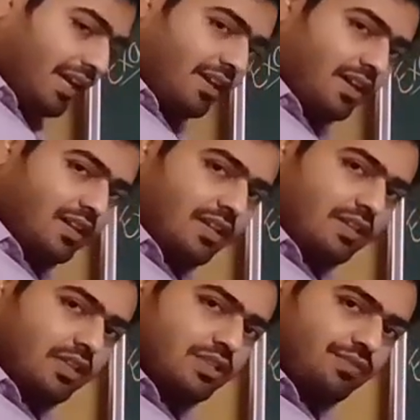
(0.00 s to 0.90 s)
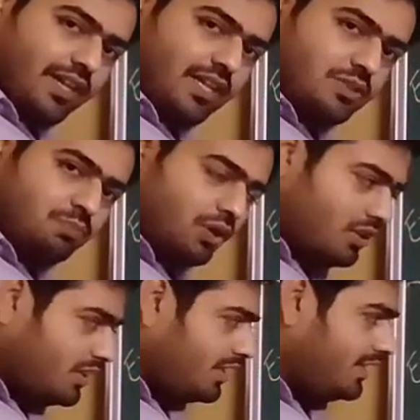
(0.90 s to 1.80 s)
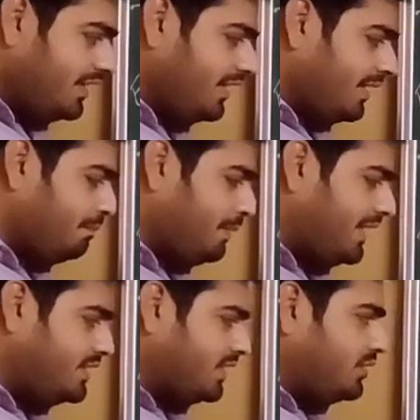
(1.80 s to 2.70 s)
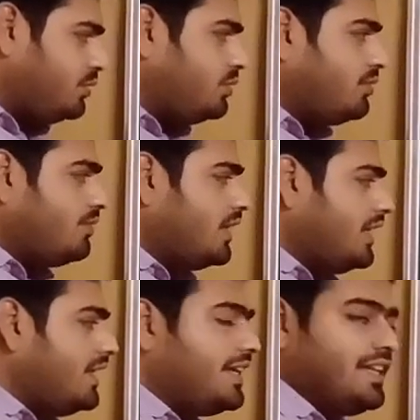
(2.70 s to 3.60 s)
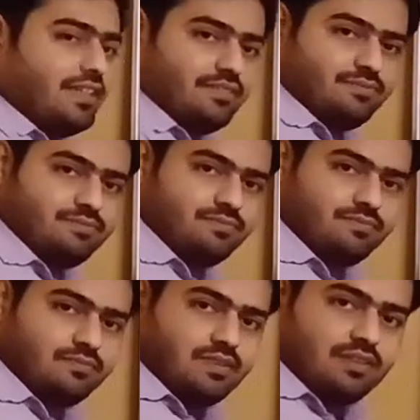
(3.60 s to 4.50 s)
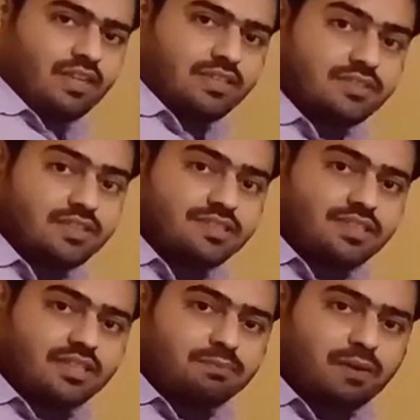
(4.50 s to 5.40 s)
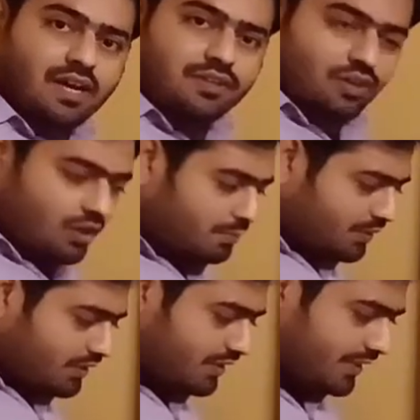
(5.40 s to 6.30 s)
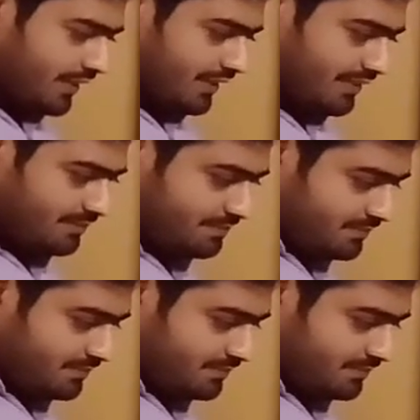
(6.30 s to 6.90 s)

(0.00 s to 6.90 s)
angle is very small in comparison to 1 degree, that is 60th part of degree.